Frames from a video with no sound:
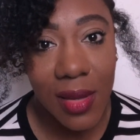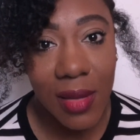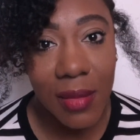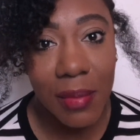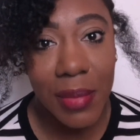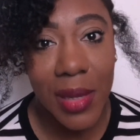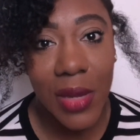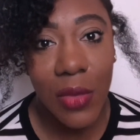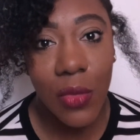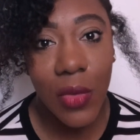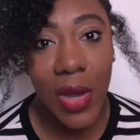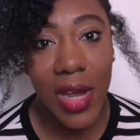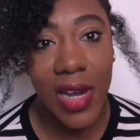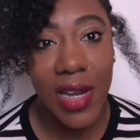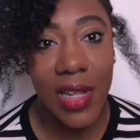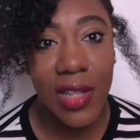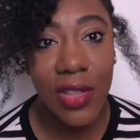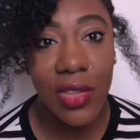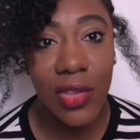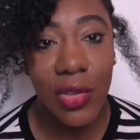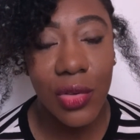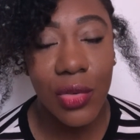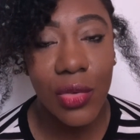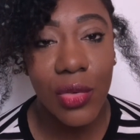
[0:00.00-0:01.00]
Be ready
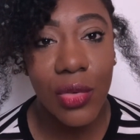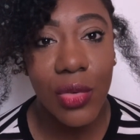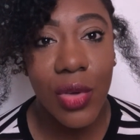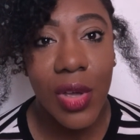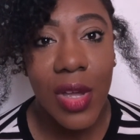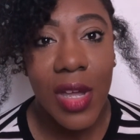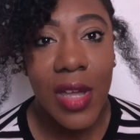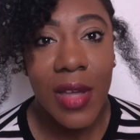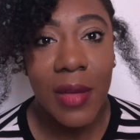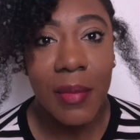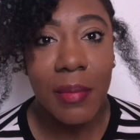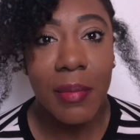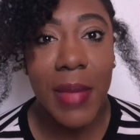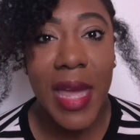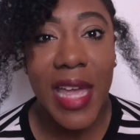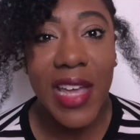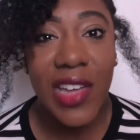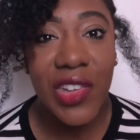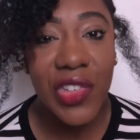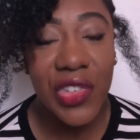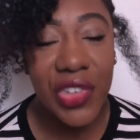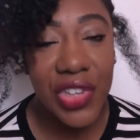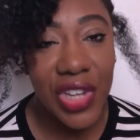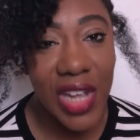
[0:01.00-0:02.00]
to make
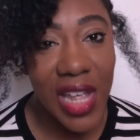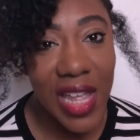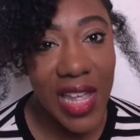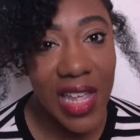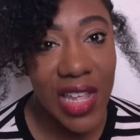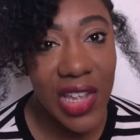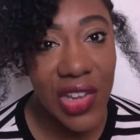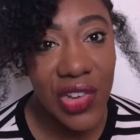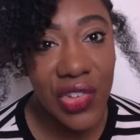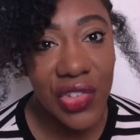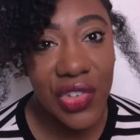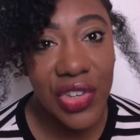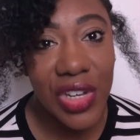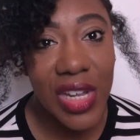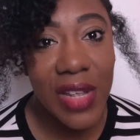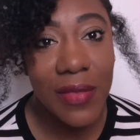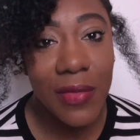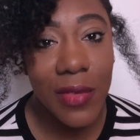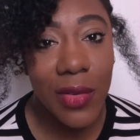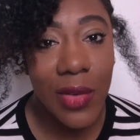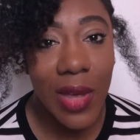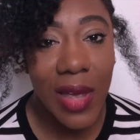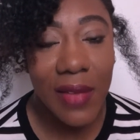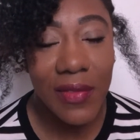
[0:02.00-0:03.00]
a change if
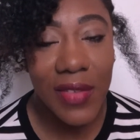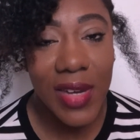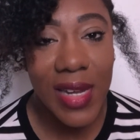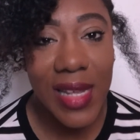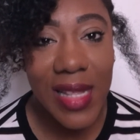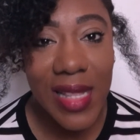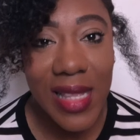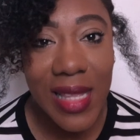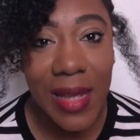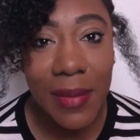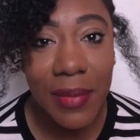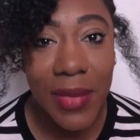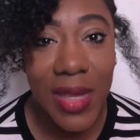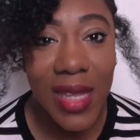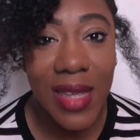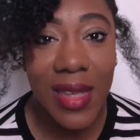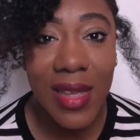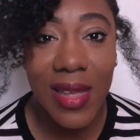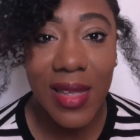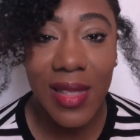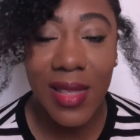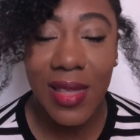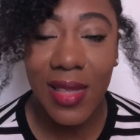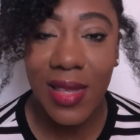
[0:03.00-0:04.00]
you have done something
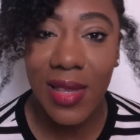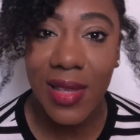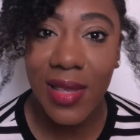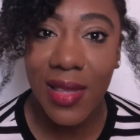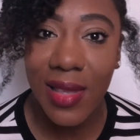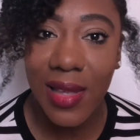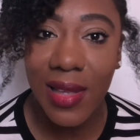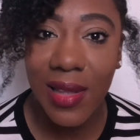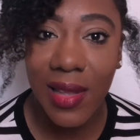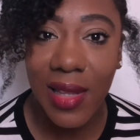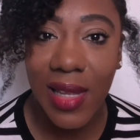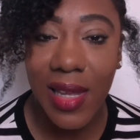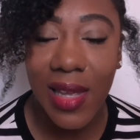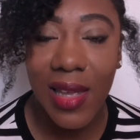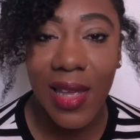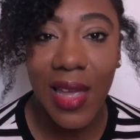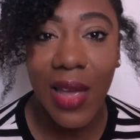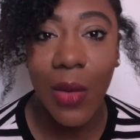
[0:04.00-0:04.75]
consistently